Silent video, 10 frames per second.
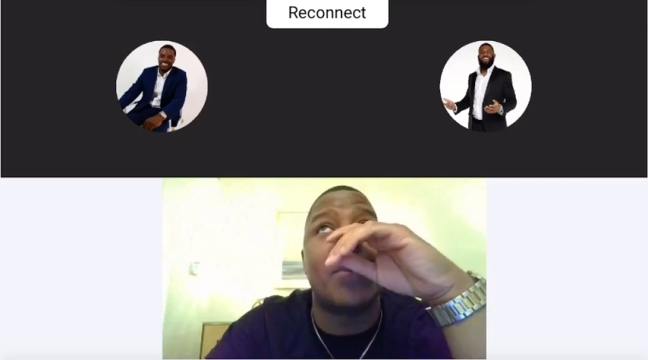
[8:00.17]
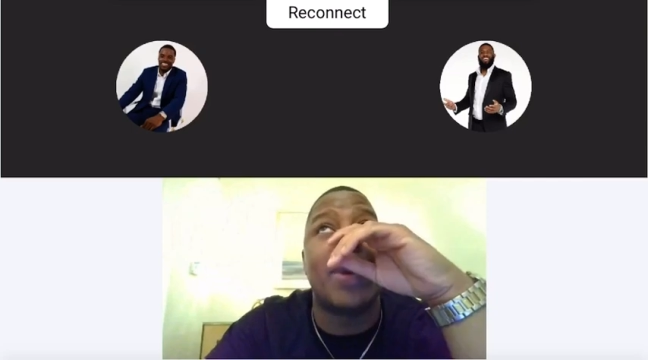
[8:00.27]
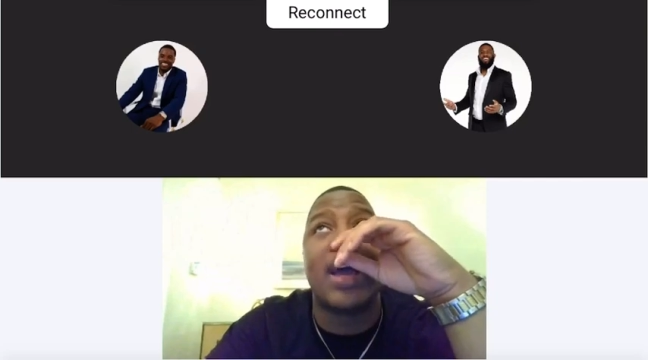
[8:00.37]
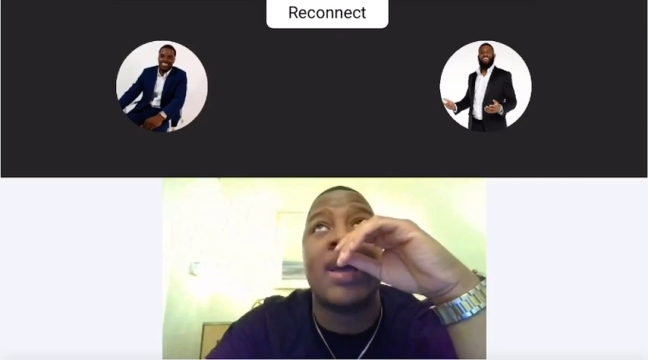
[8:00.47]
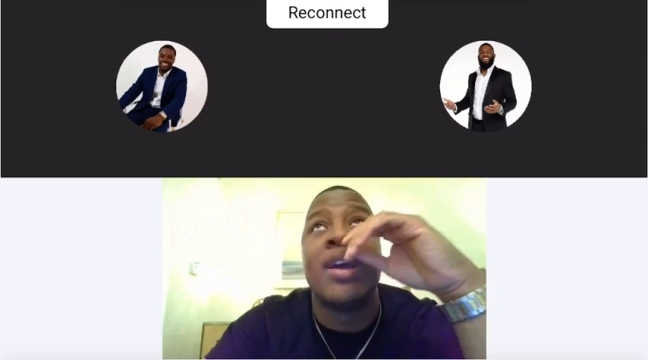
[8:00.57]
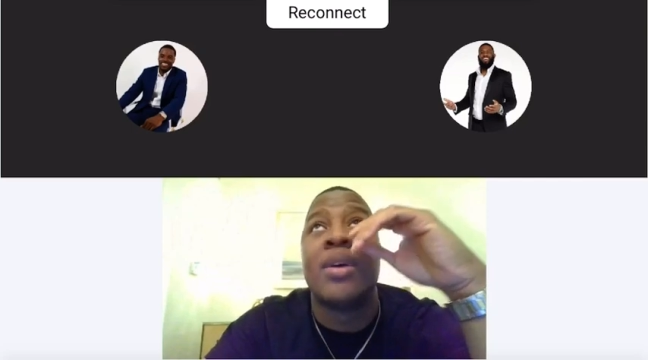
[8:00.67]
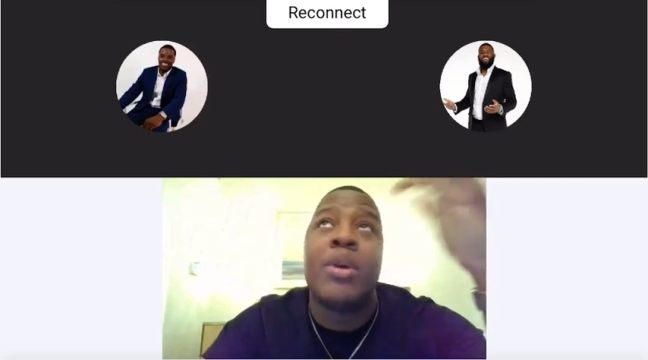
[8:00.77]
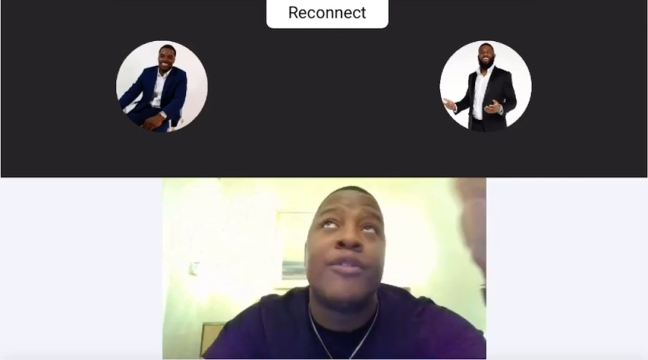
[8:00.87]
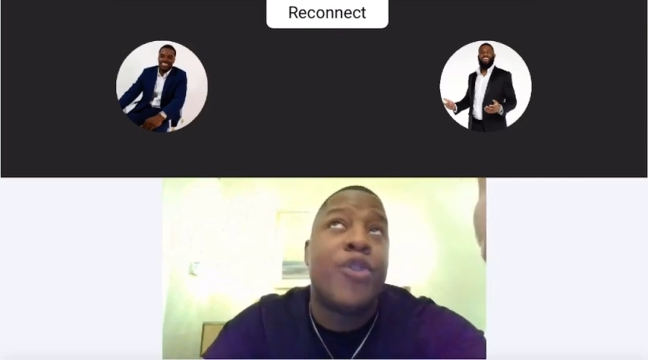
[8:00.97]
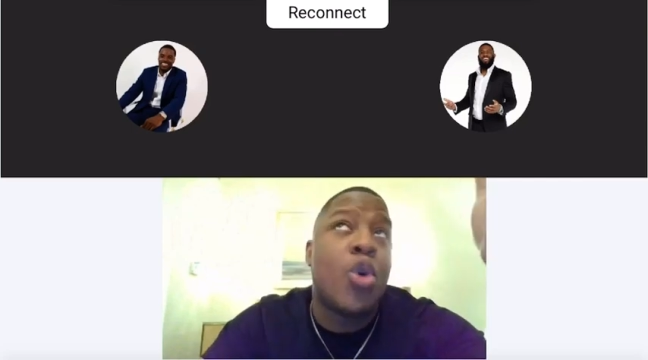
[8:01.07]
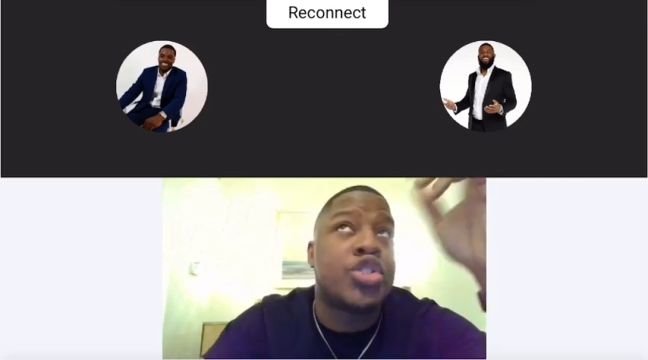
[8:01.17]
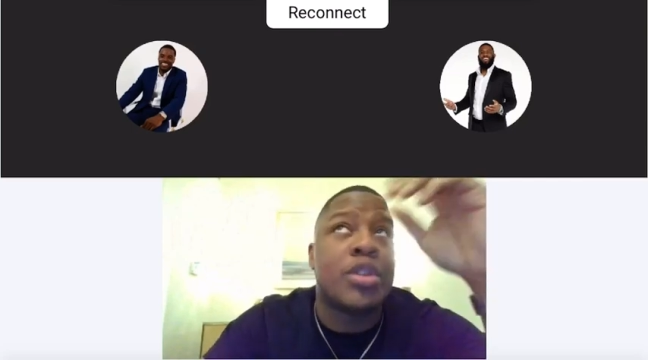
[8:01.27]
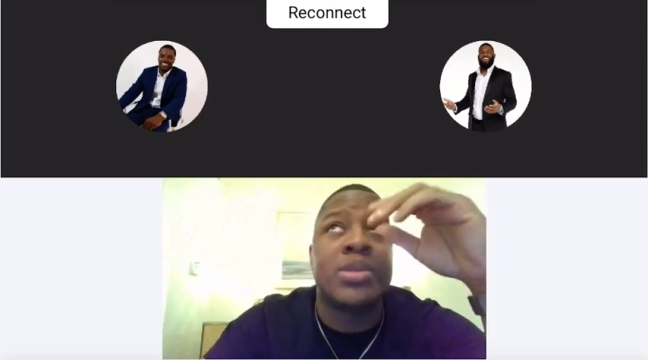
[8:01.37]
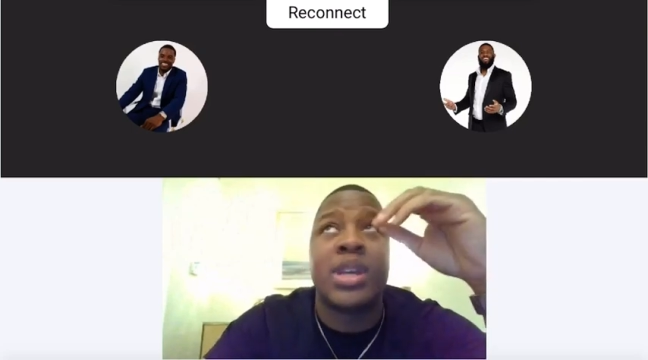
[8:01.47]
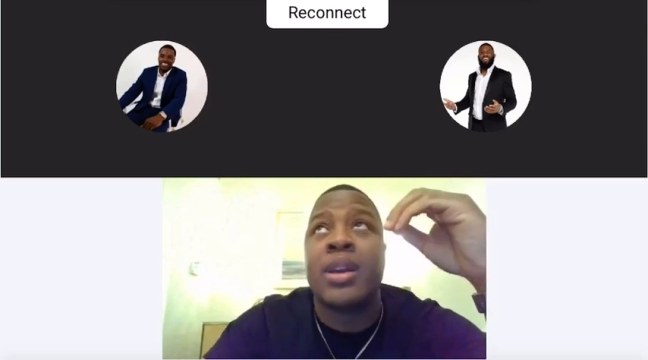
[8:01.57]
we had, 4
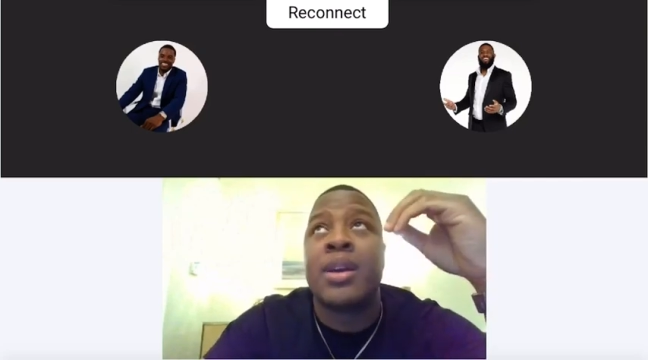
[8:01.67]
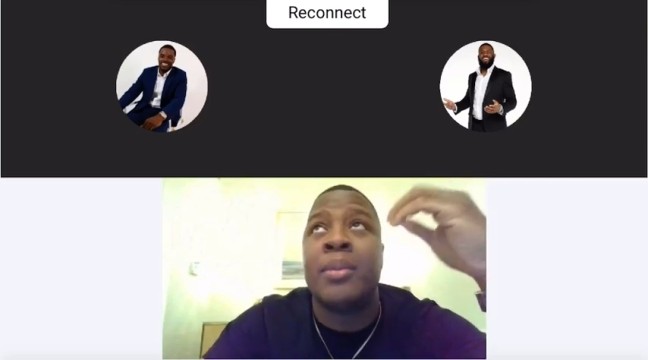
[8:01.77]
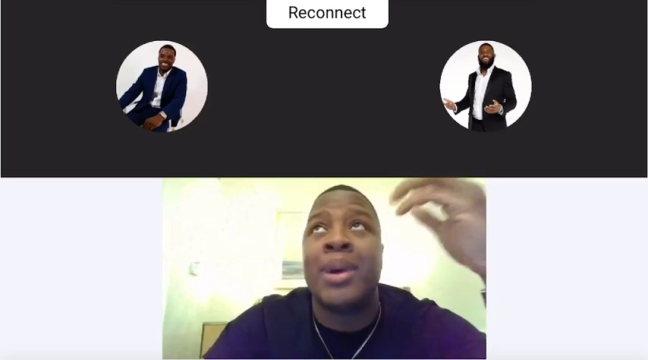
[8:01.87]
streams of income?